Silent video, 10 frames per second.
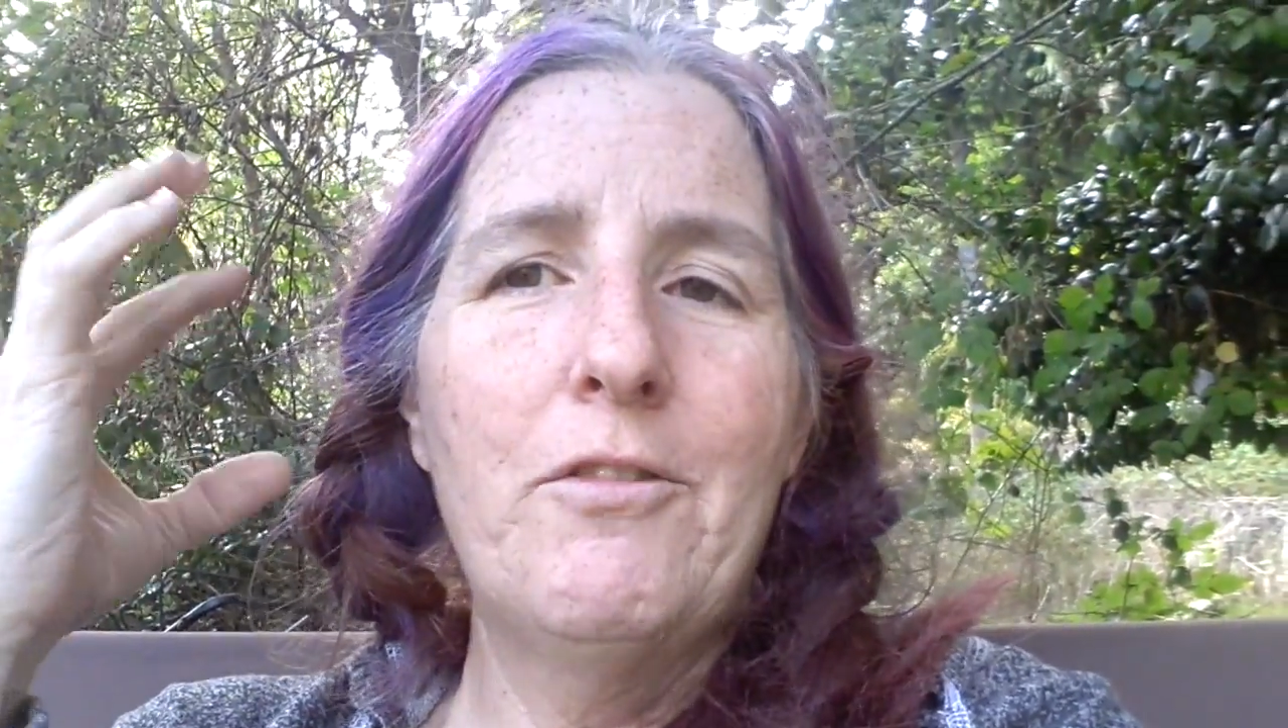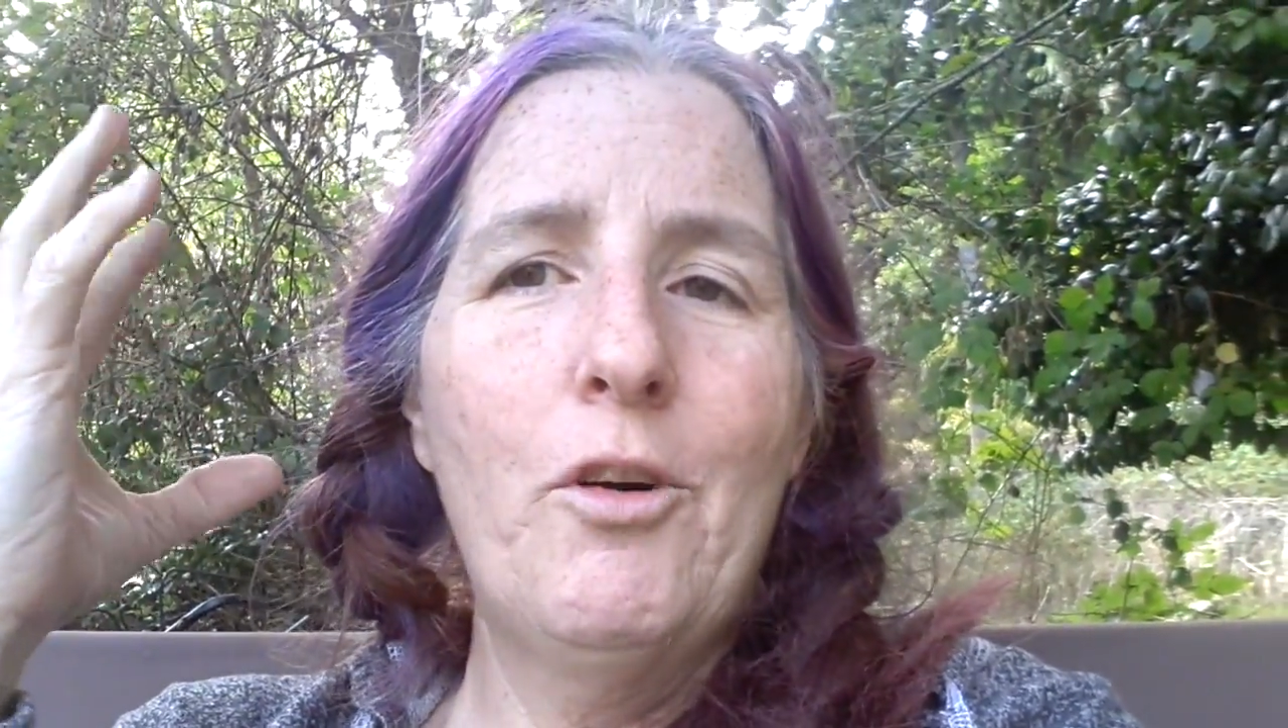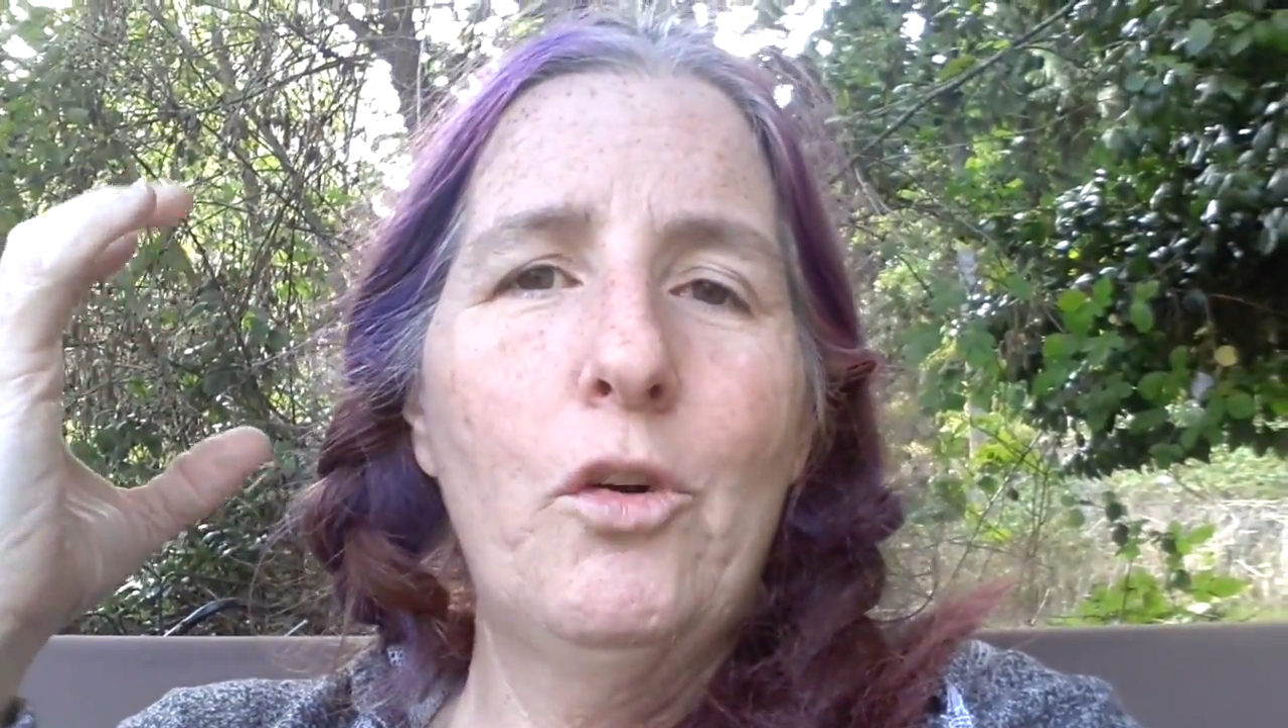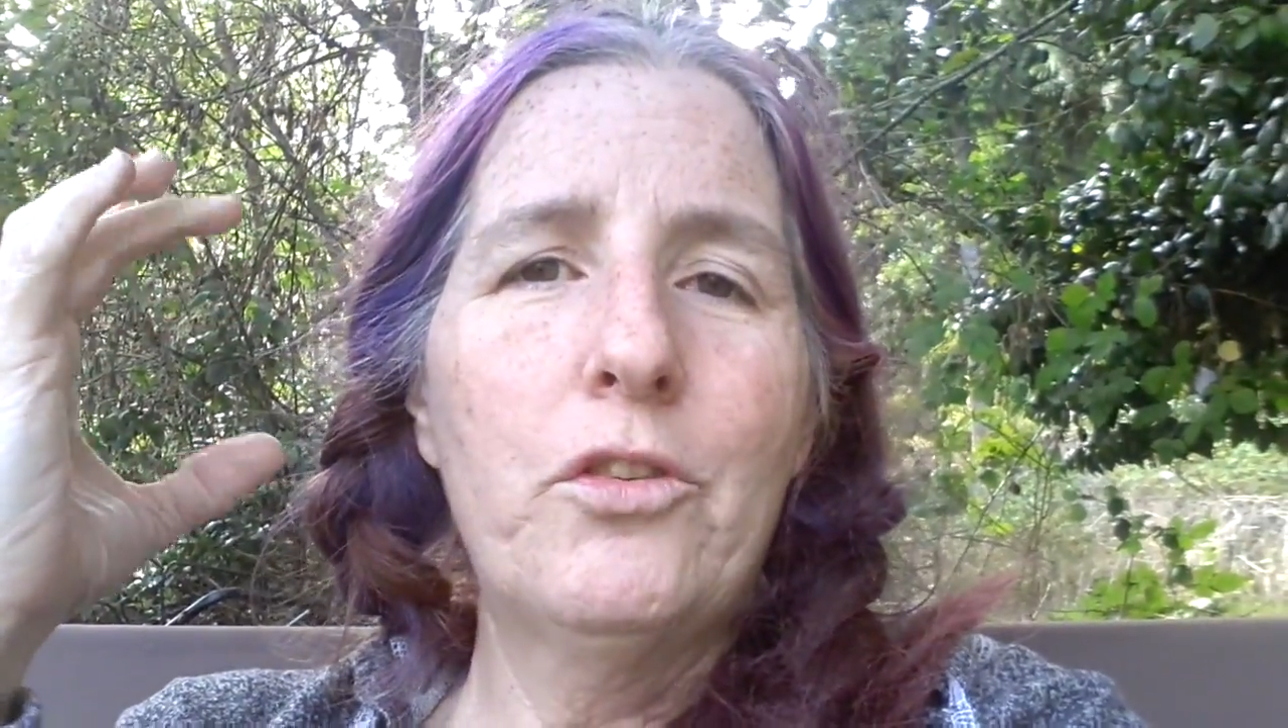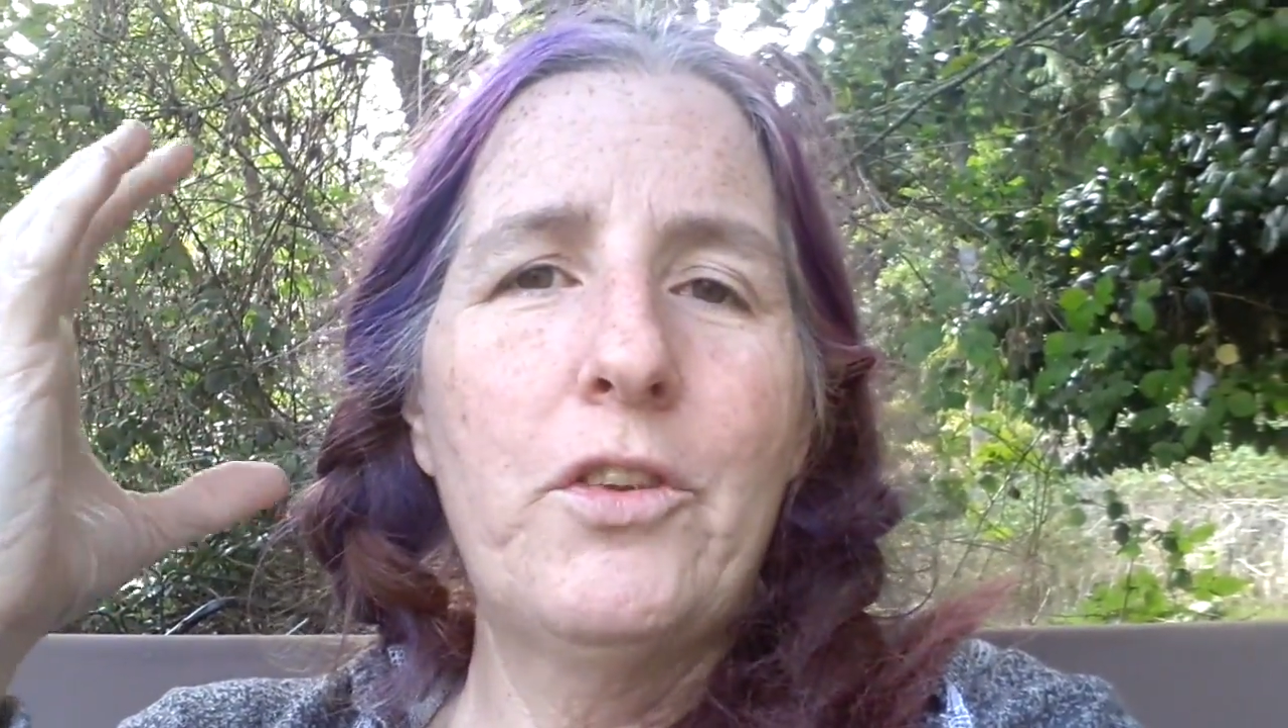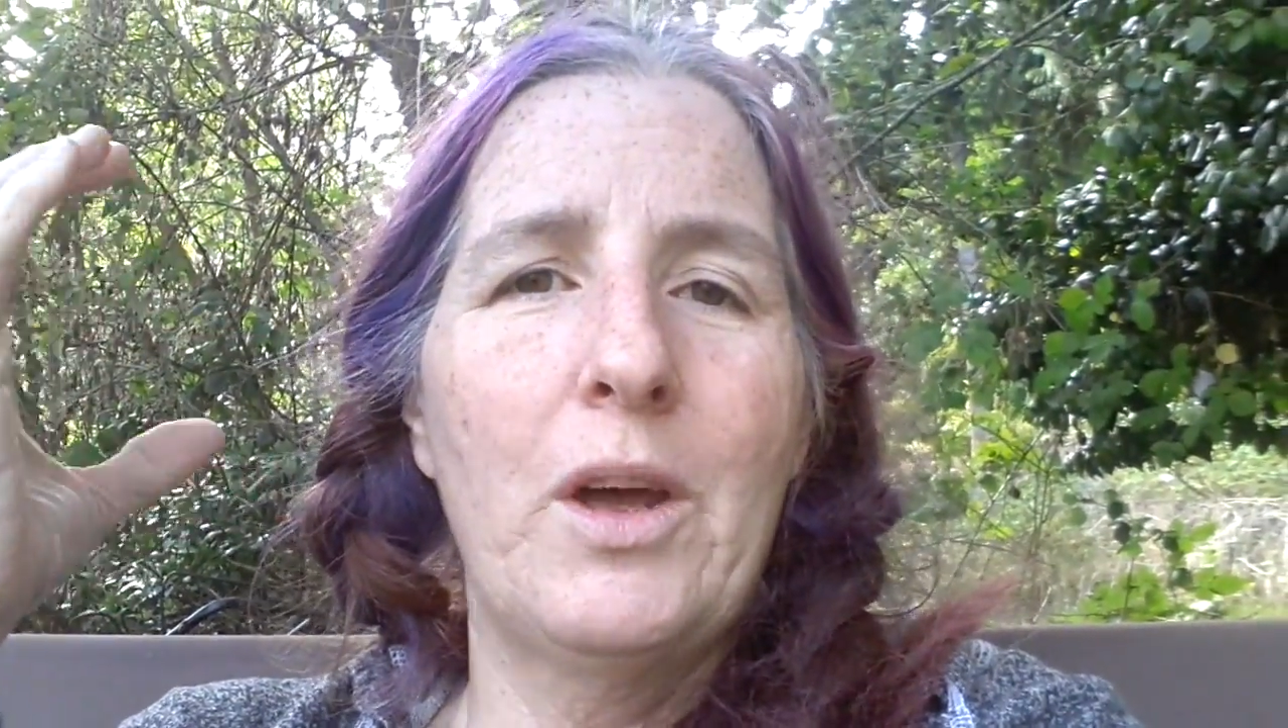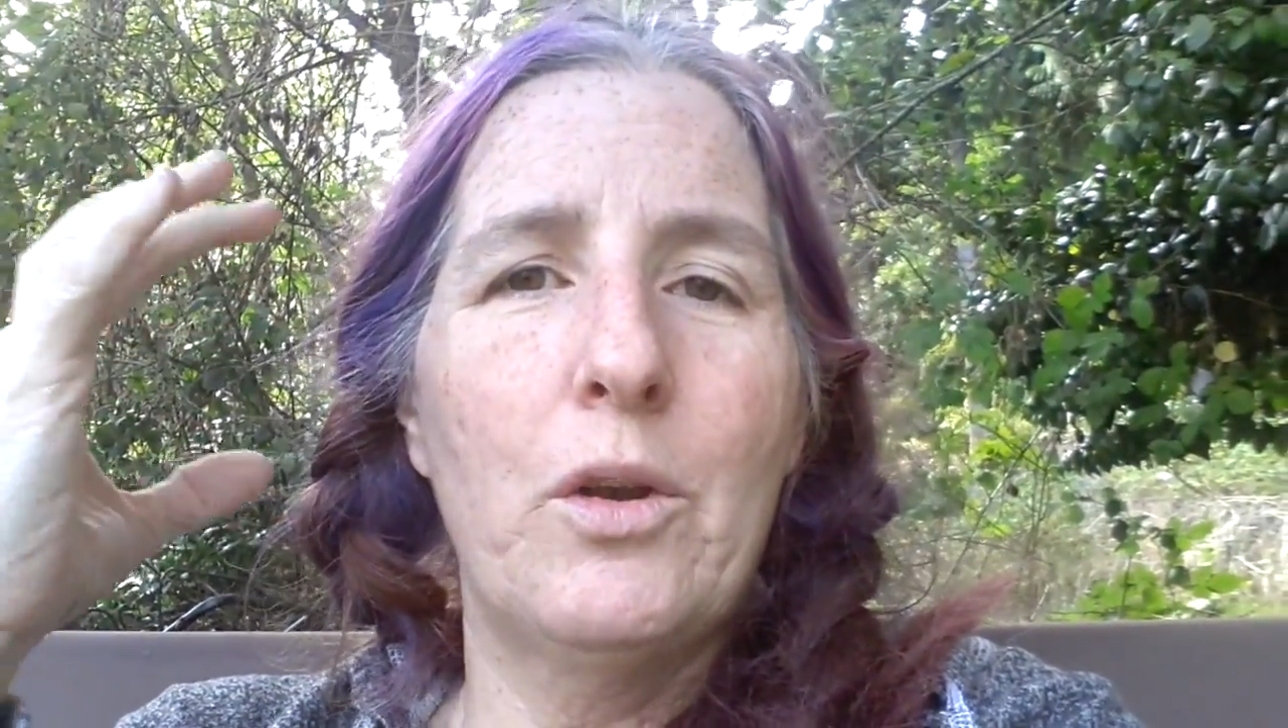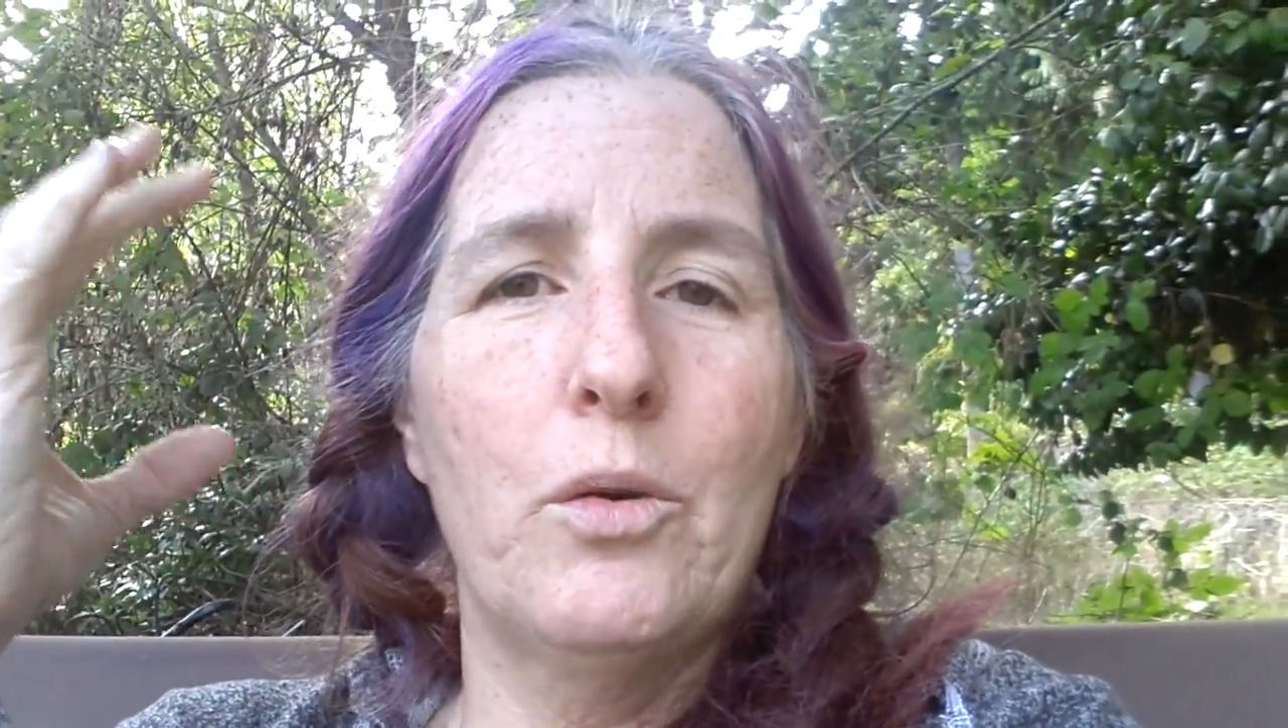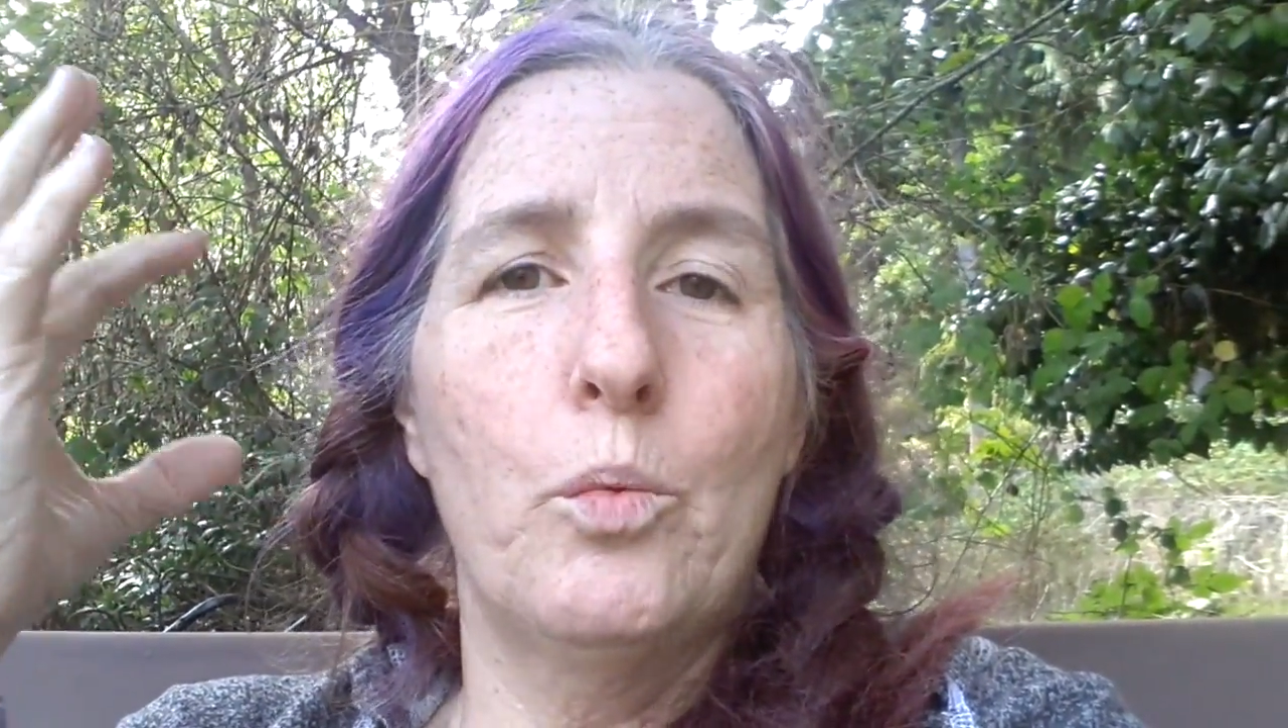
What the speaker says: volts that